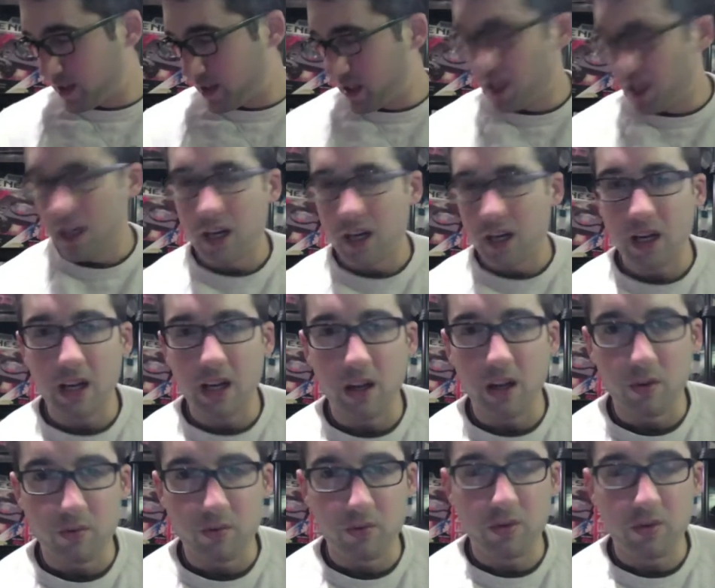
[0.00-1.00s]
of
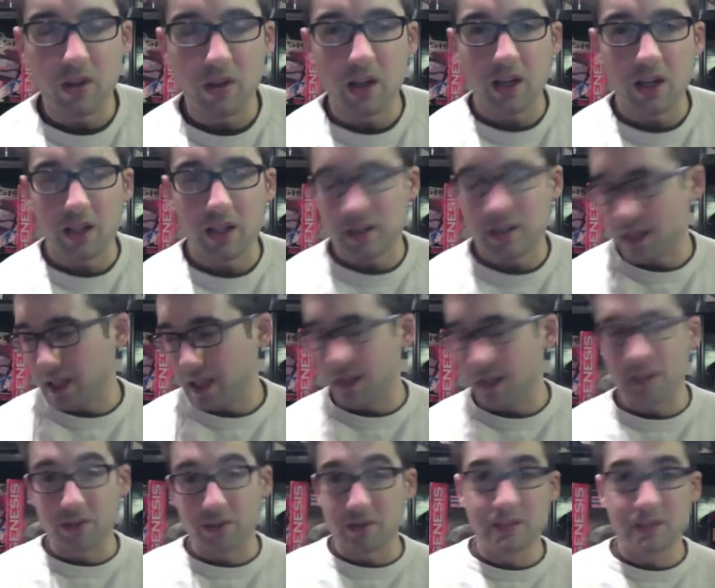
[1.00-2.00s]

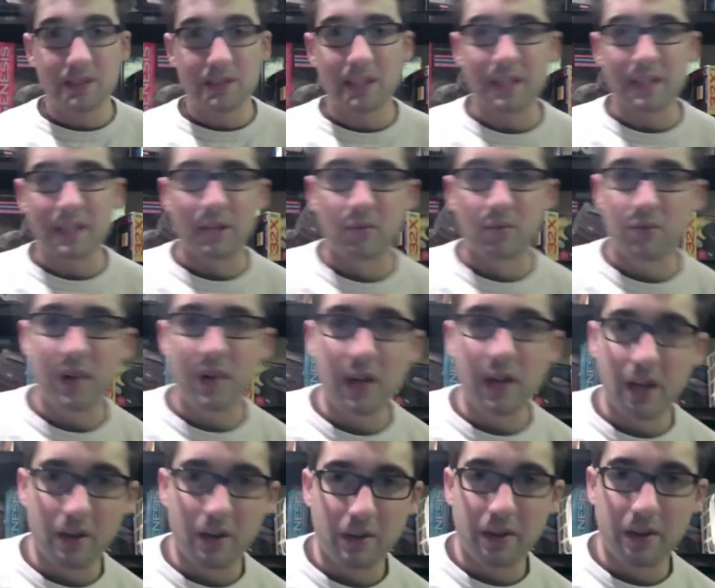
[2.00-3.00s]
it's not
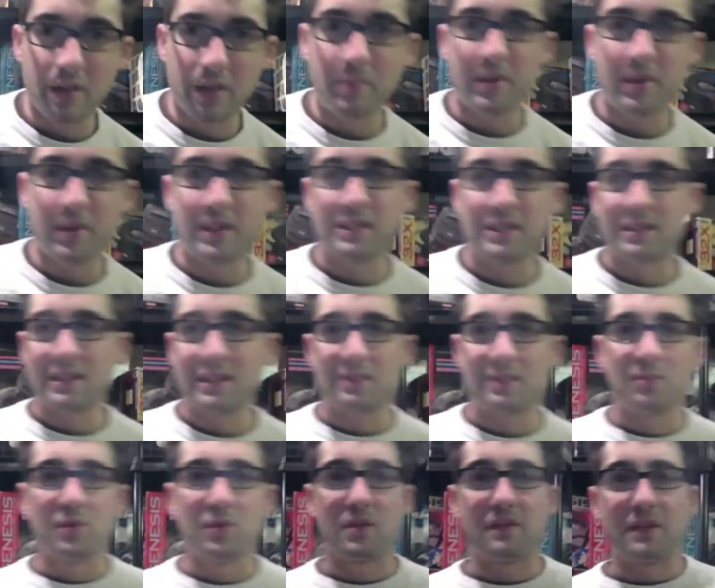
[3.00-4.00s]
that rare, I don't think, but
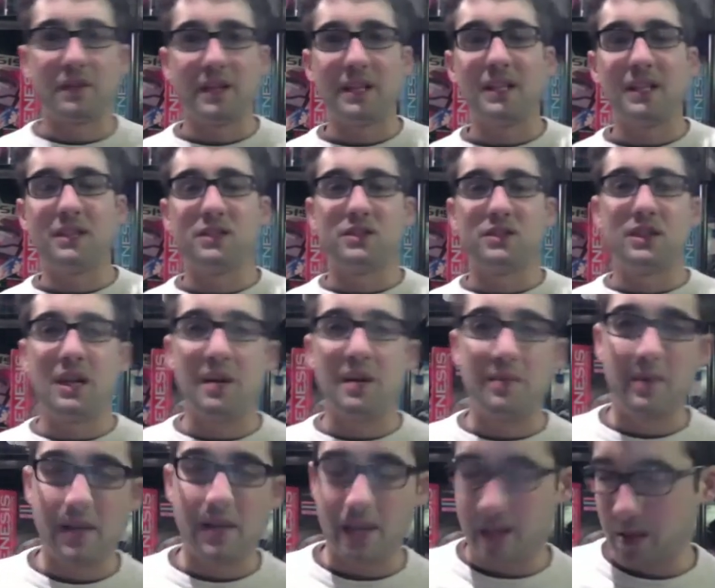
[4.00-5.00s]
it's more of a hidden
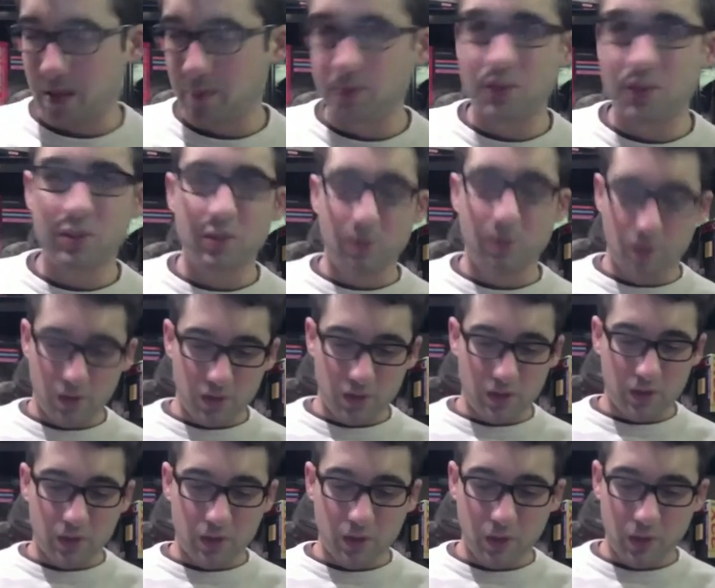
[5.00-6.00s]
gem and
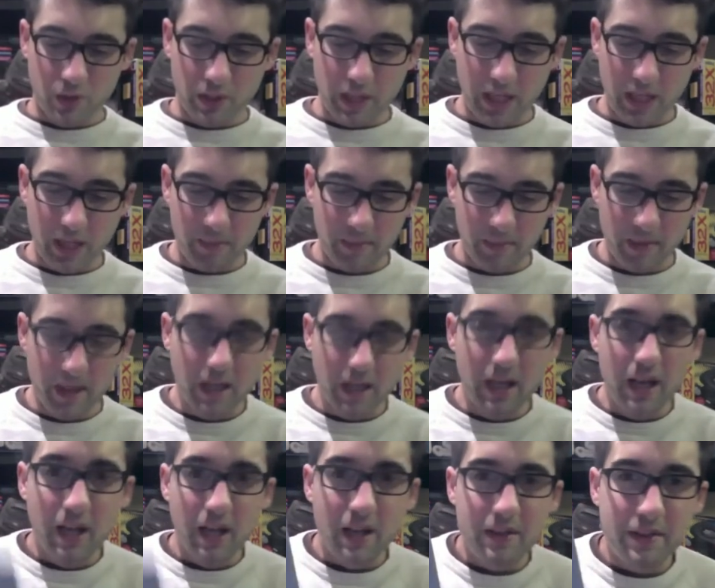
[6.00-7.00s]
obscure game.